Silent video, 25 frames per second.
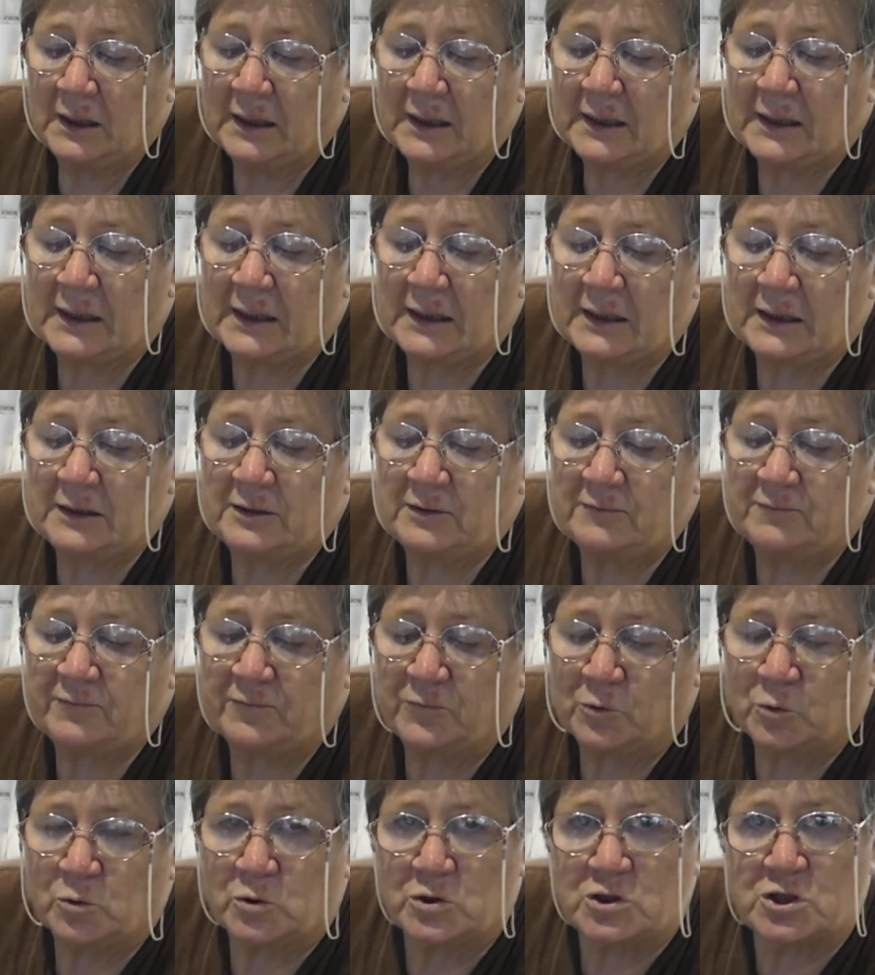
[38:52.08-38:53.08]

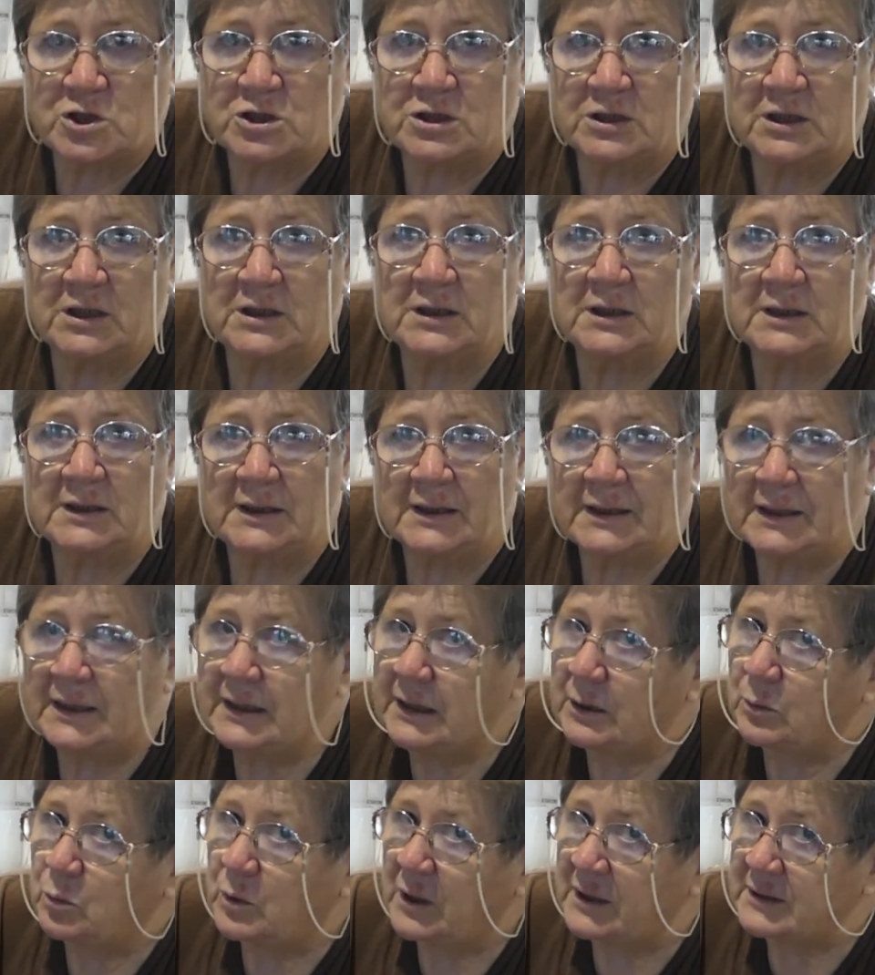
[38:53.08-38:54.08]

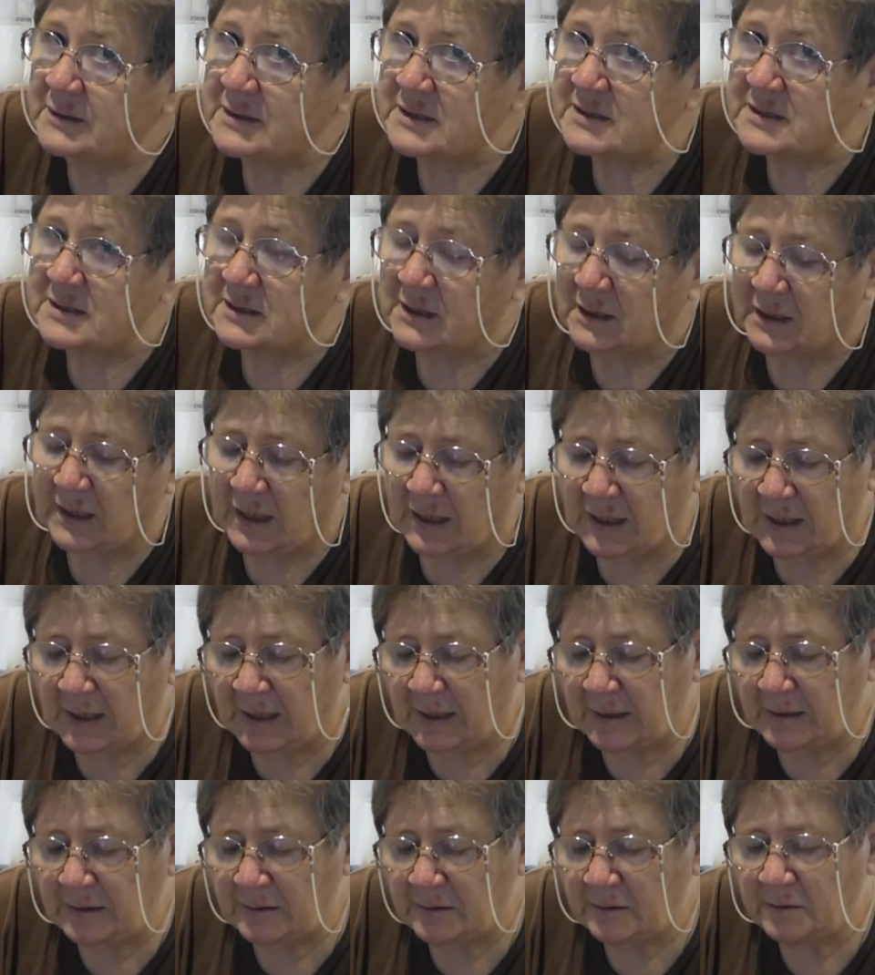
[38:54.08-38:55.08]
Unfortunately, once
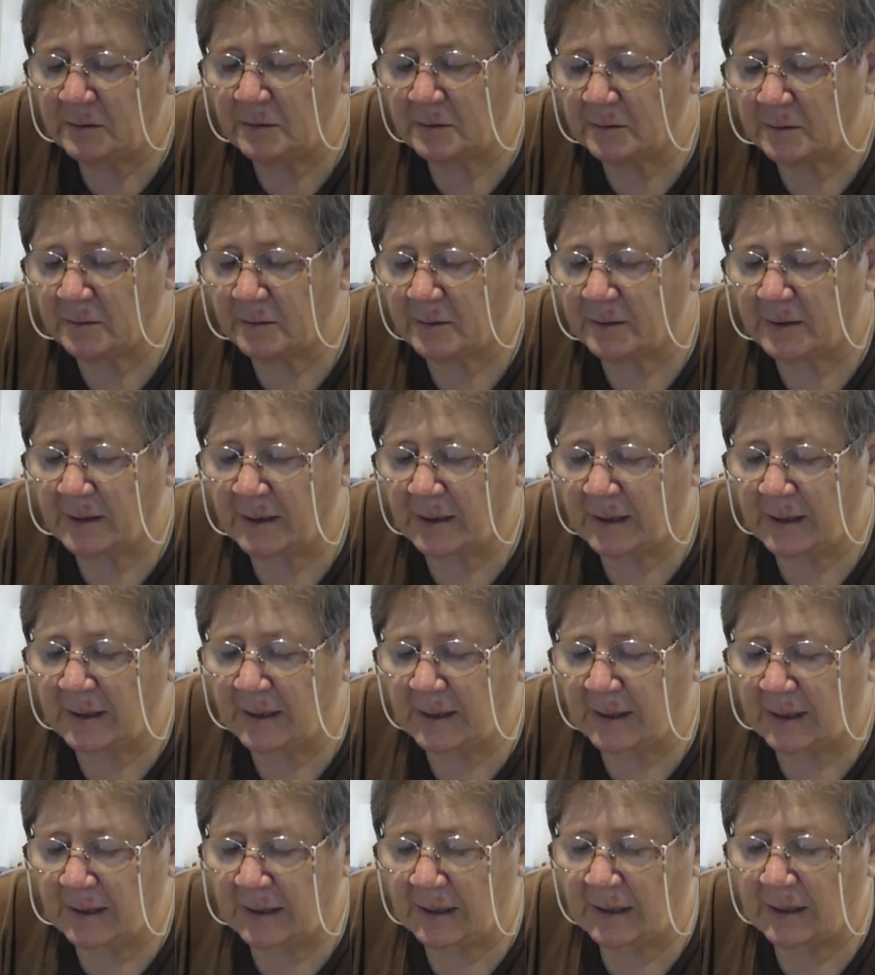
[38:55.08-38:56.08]
again,
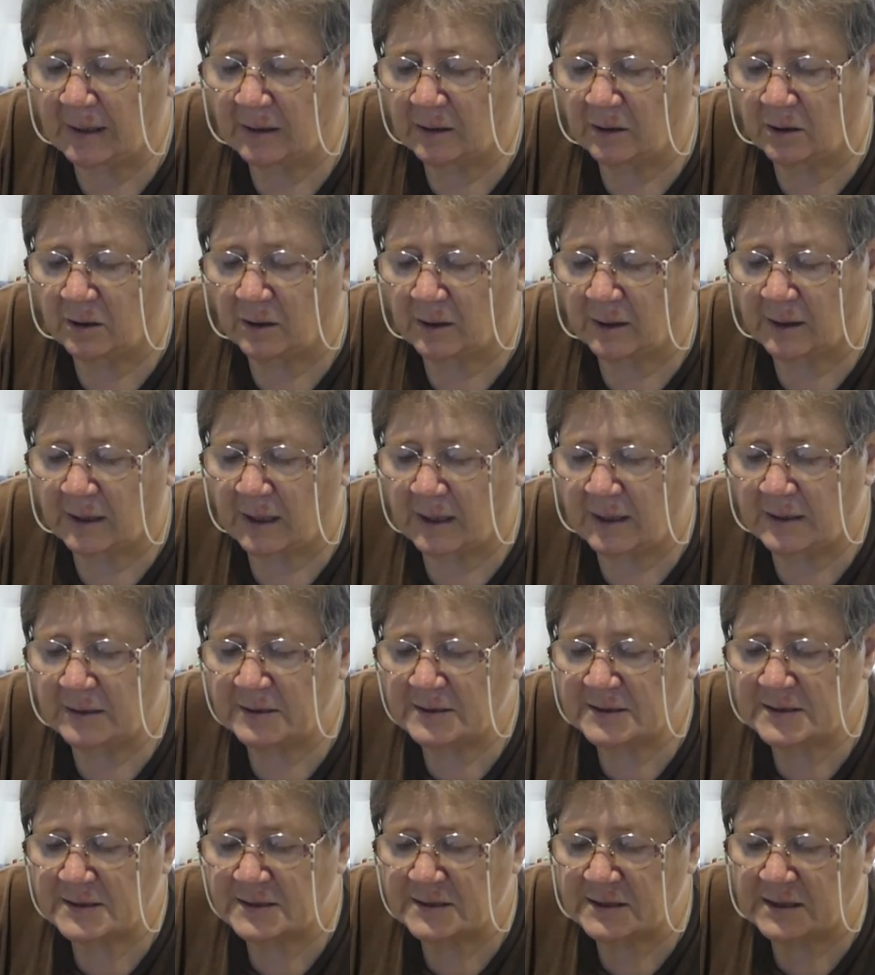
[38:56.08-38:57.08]
they are like
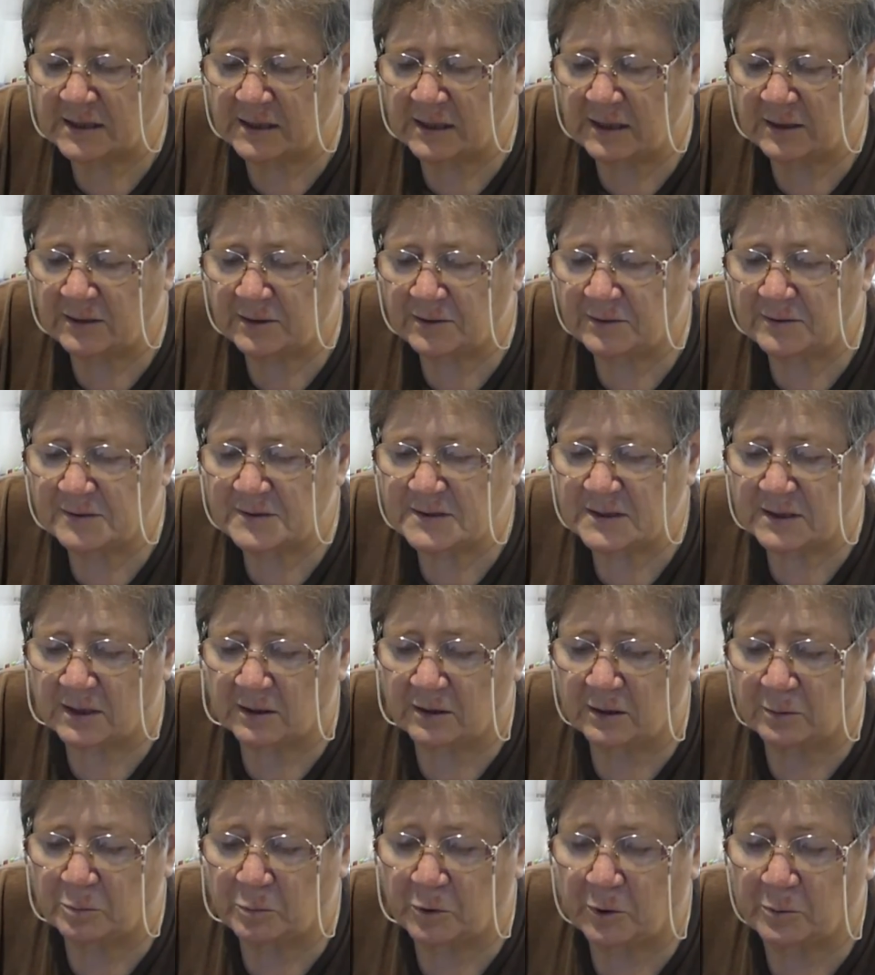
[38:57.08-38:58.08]
hen's teeth, so
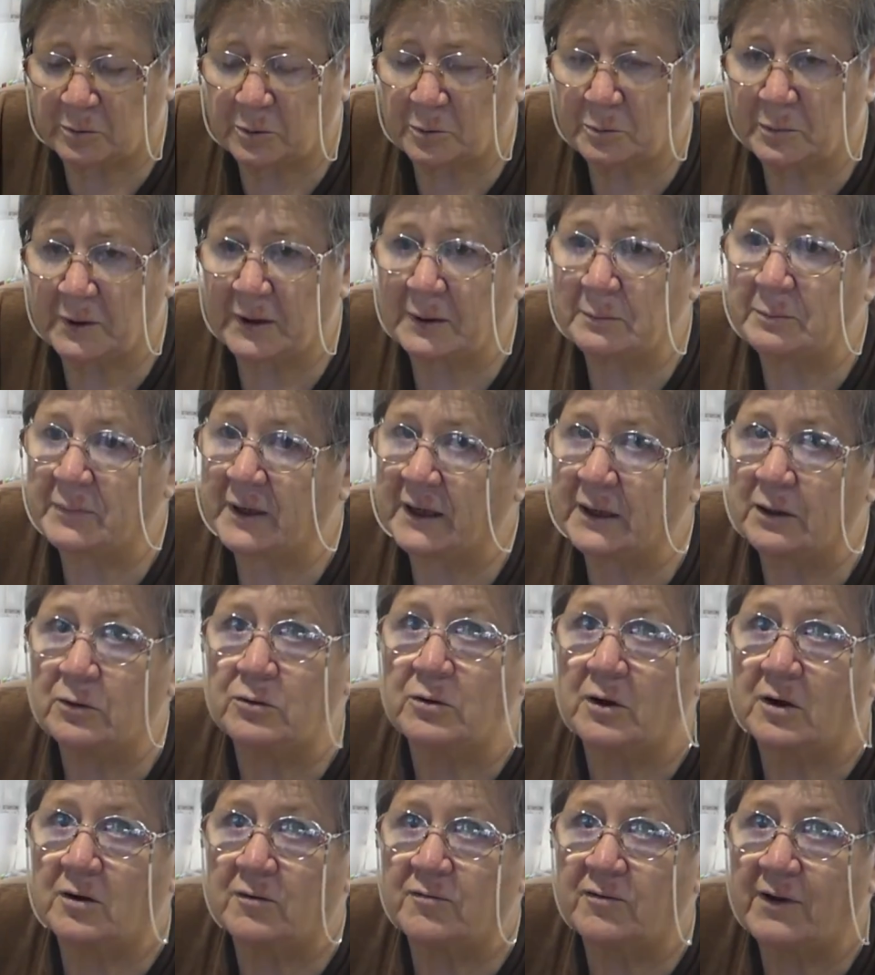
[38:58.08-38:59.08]
you're probably
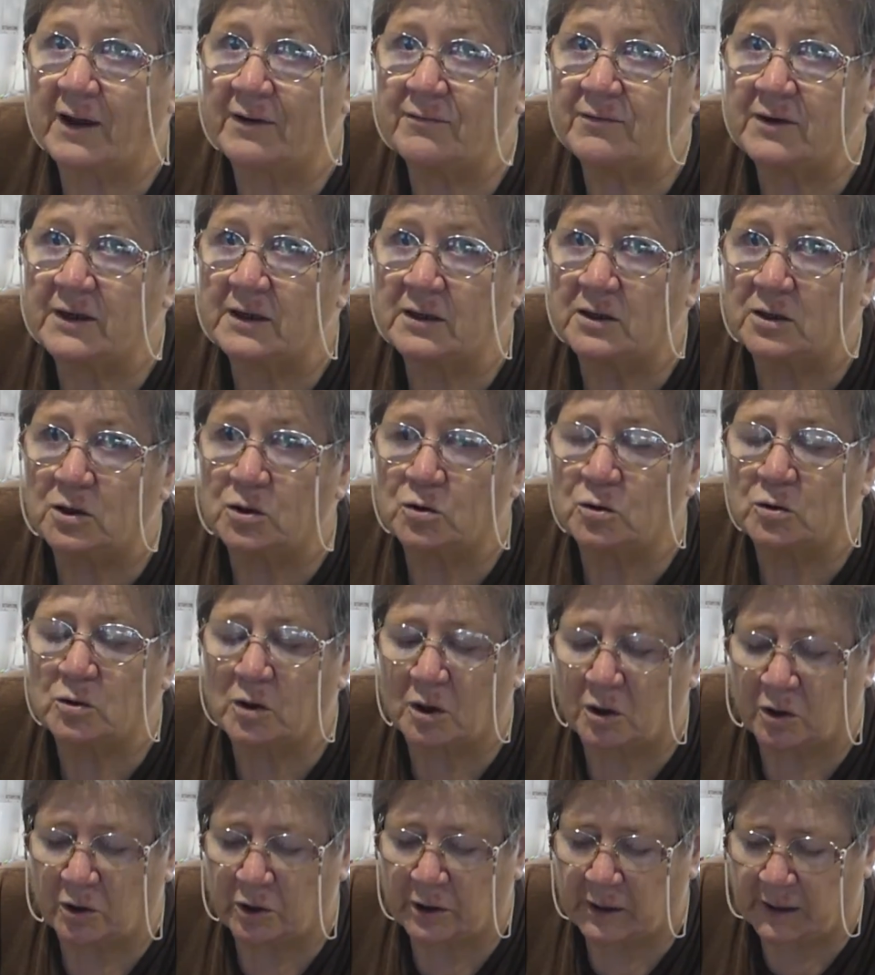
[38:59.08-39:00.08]
better off having a look
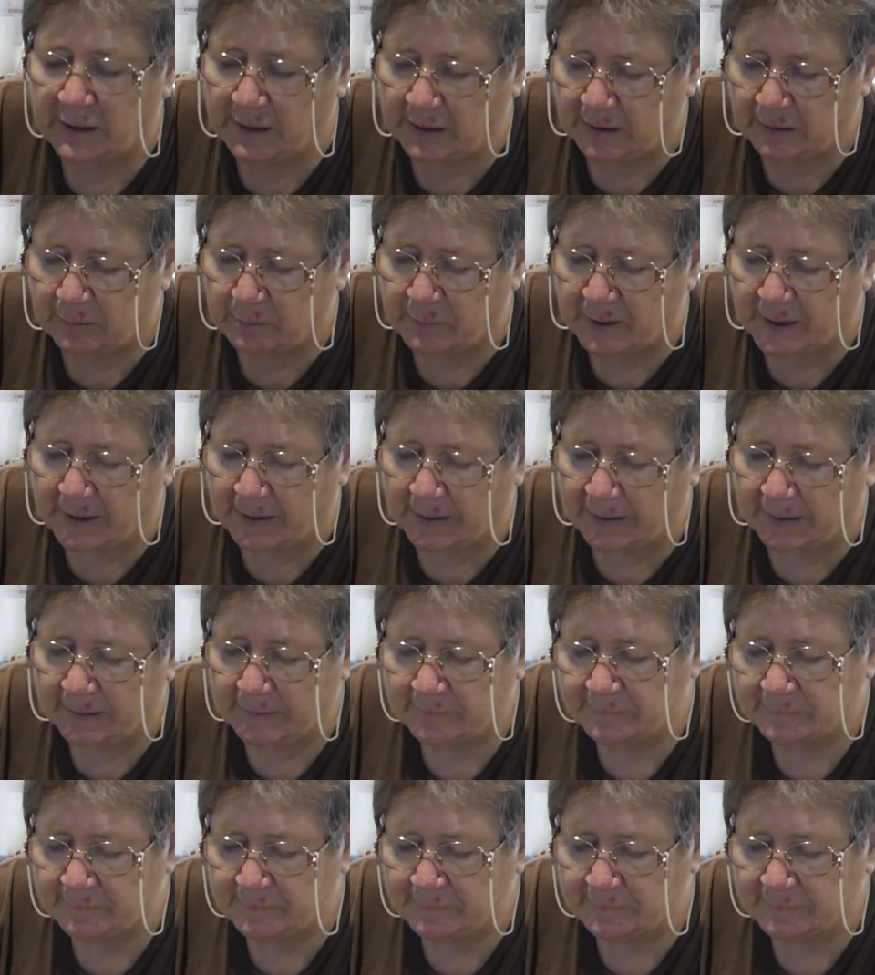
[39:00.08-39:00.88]
on eBay.